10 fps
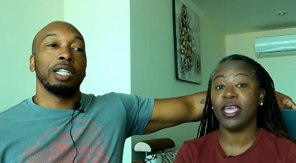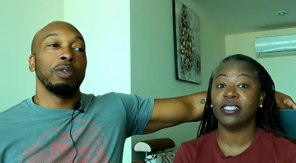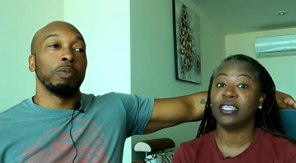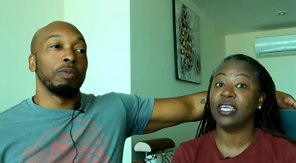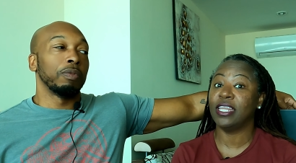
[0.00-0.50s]

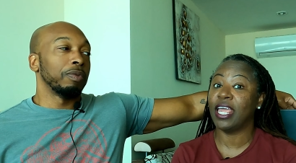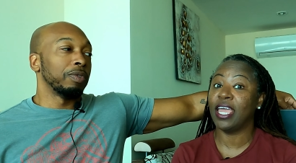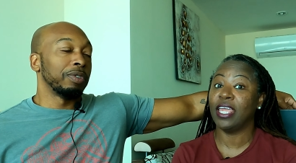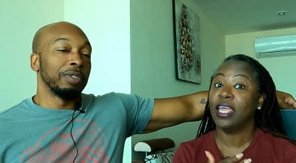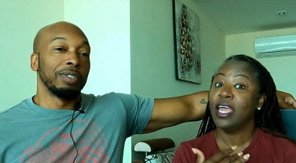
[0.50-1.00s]
Speaker 1: incident
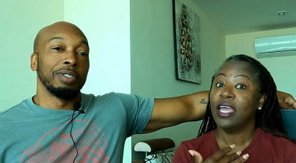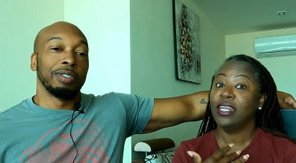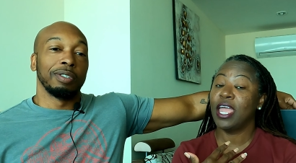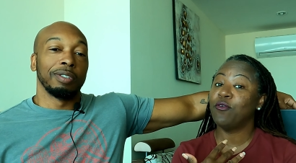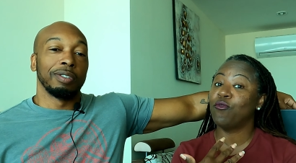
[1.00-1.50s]
that
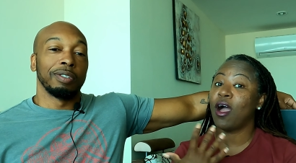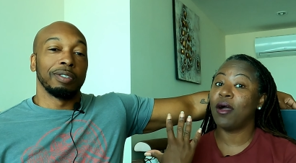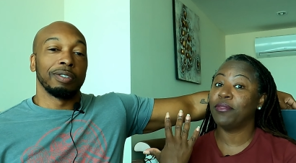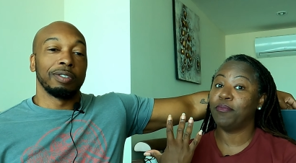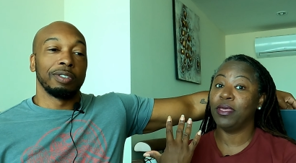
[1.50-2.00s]
they
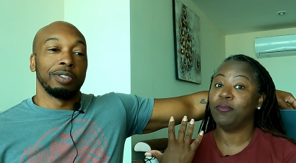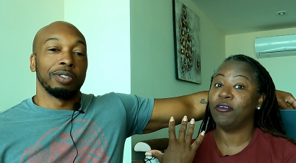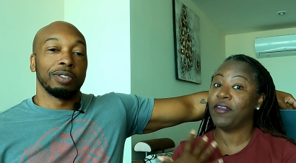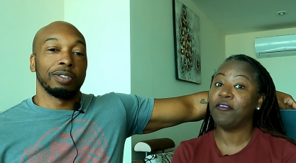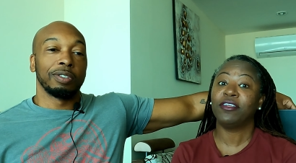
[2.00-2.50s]
robbed the
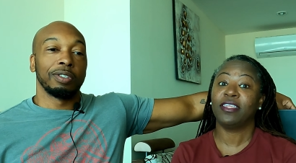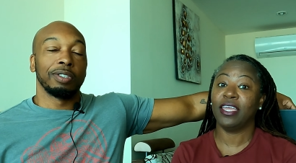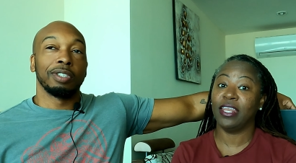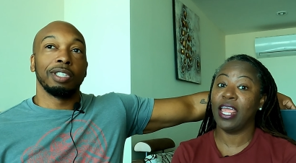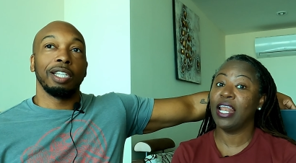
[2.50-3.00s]
people of
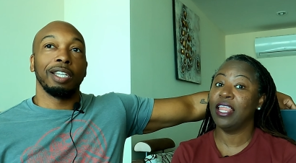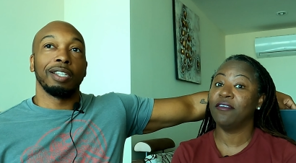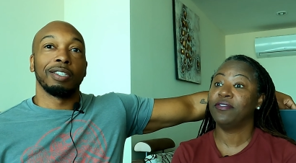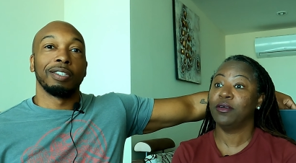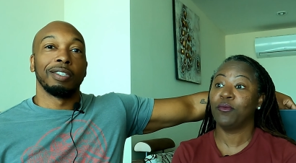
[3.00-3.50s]
everything. They yeah.
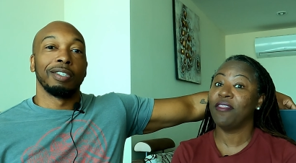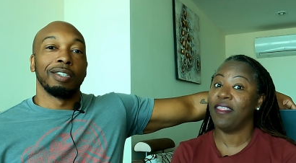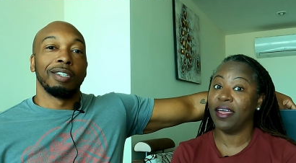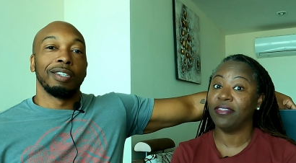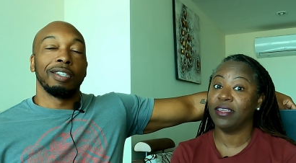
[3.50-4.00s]
left them with
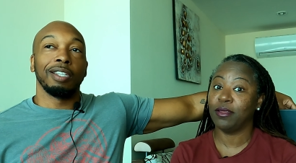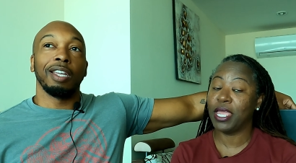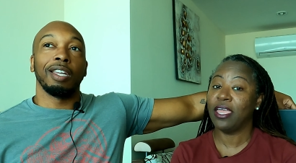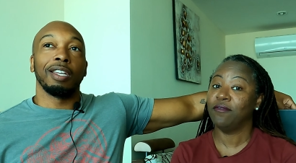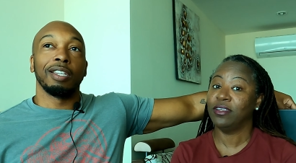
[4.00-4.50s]
nothing,
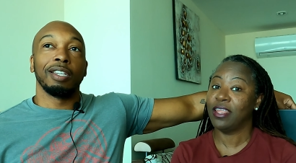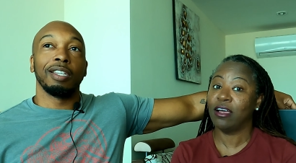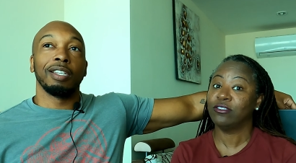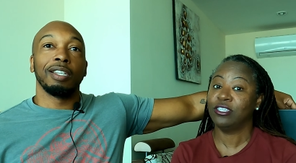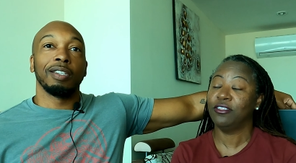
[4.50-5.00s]
yeah. even
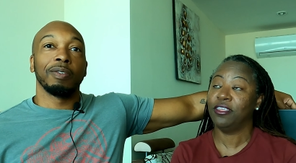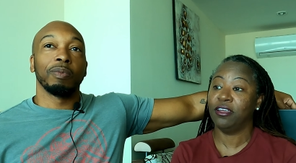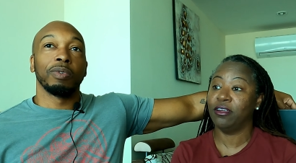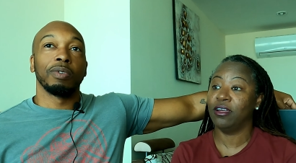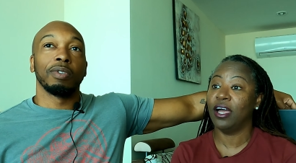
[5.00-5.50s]
down to
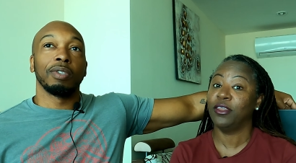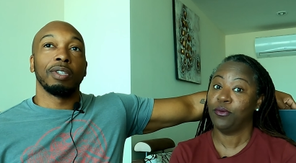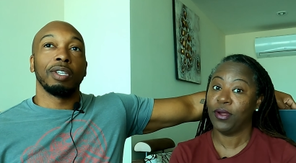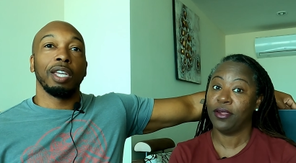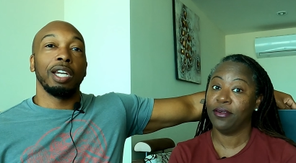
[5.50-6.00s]
their
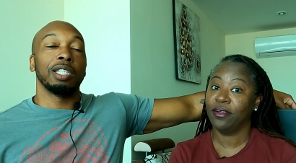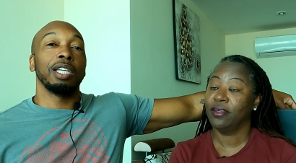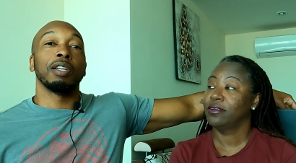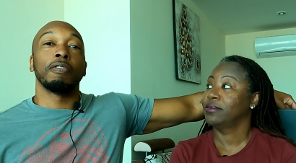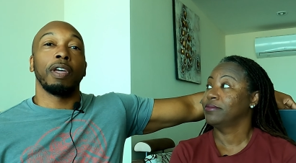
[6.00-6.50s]
underwear.
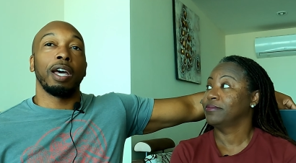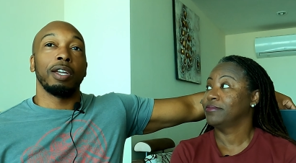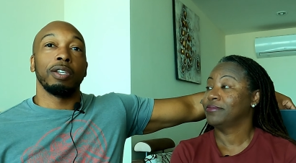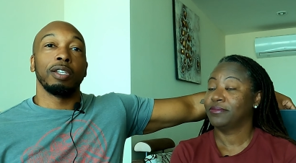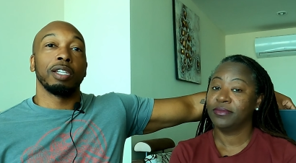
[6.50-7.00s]
Speaker 2: Anything of
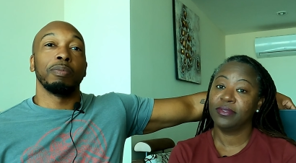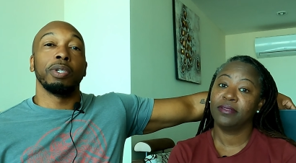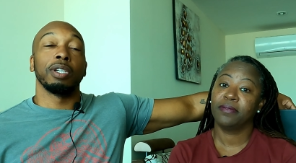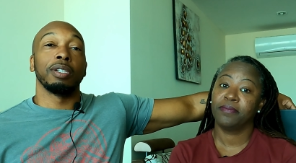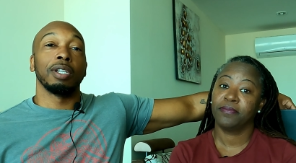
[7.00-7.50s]
value. It could
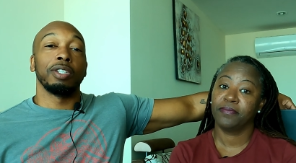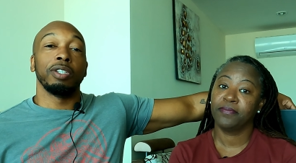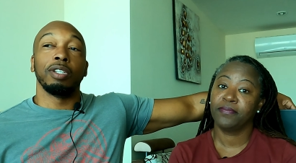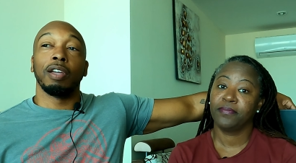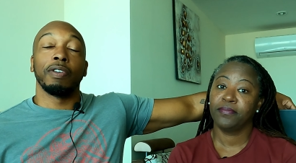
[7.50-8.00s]
be a, a
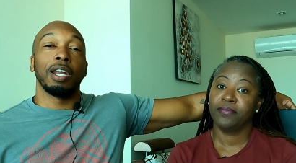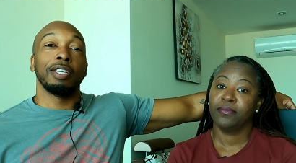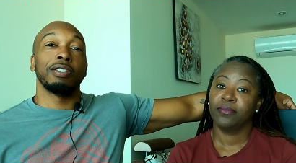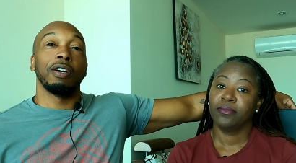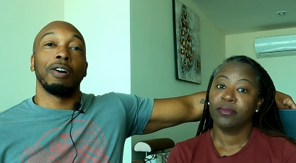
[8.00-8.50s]
you have a
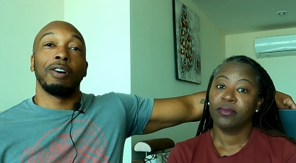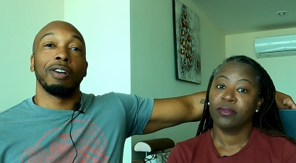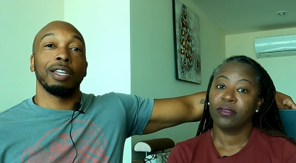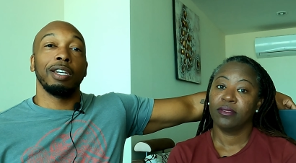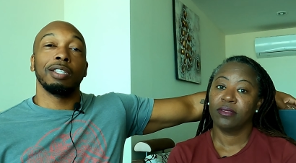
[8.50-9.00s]
nice
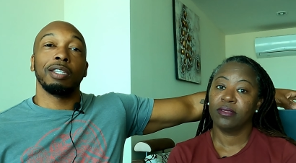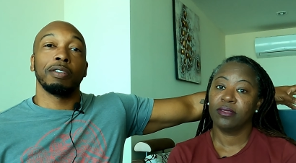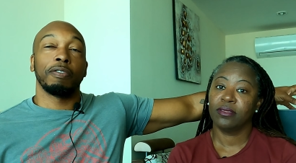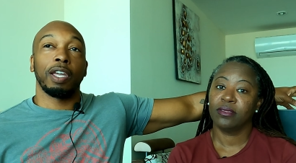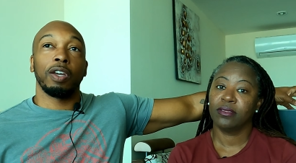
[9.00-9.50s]
dog, anything
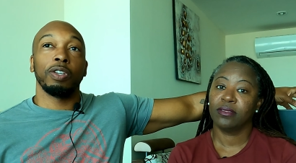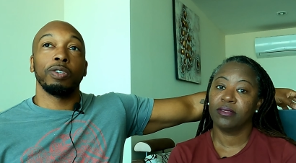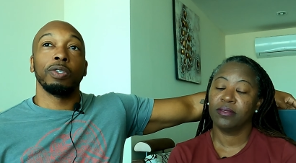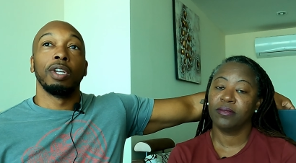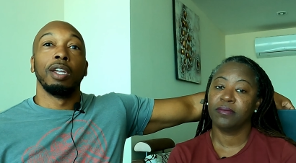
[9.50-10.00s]
of
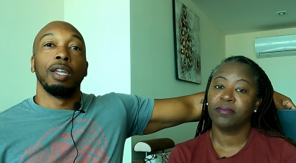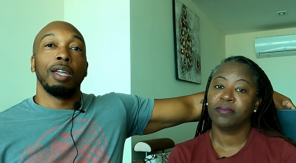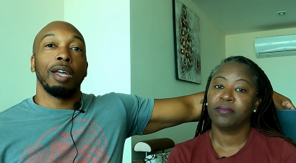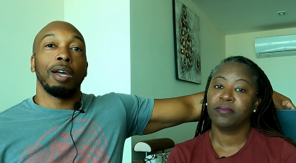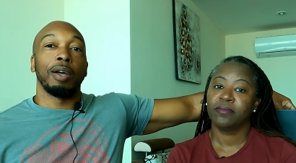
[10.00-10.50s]
value.
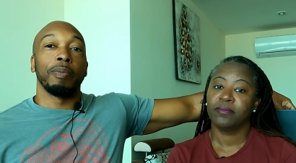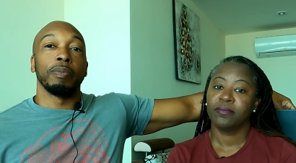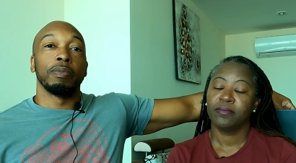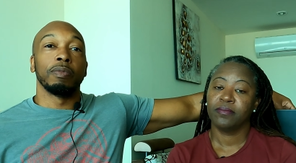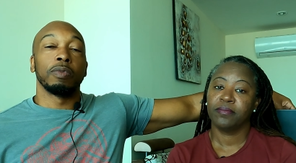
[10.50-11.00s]

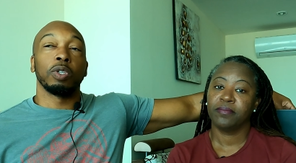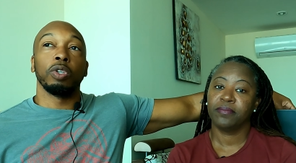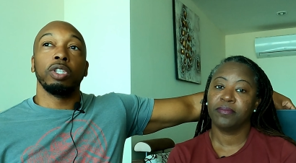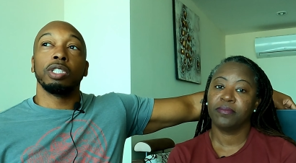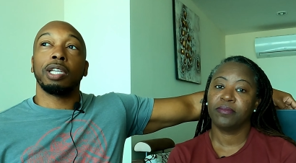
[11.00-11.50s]
Um,
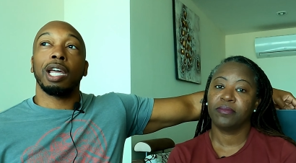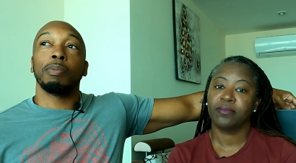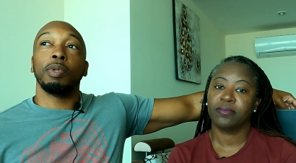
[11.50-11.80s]
so you just got to